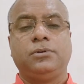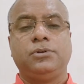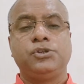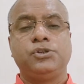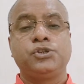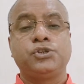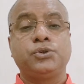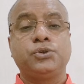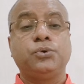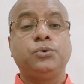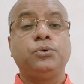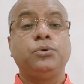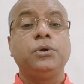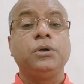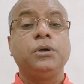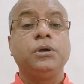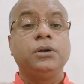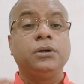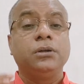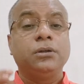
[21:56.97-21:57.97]
So,
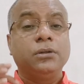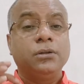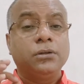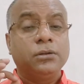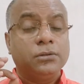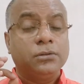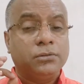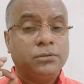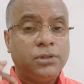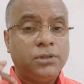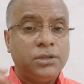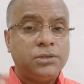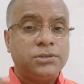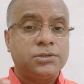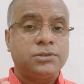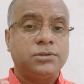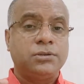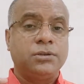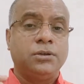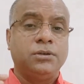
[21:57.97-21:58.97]

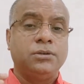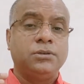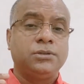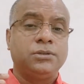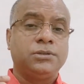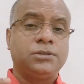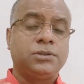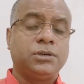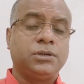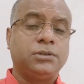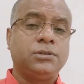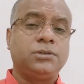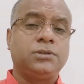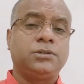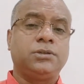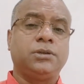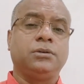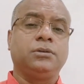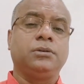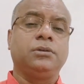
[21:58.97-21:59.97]
this
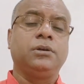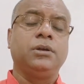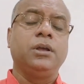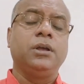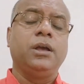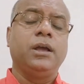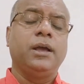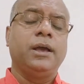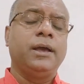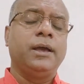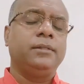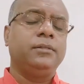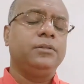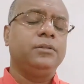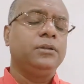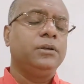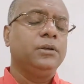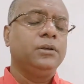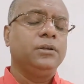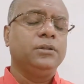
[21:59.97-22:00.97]
satsang, and
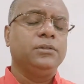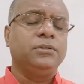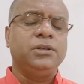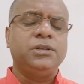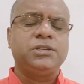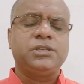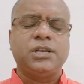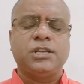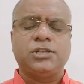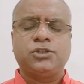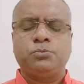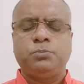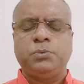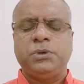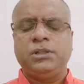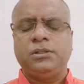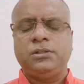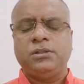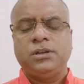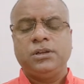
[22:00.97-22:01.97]
this has
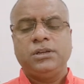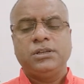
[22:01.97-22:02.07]
been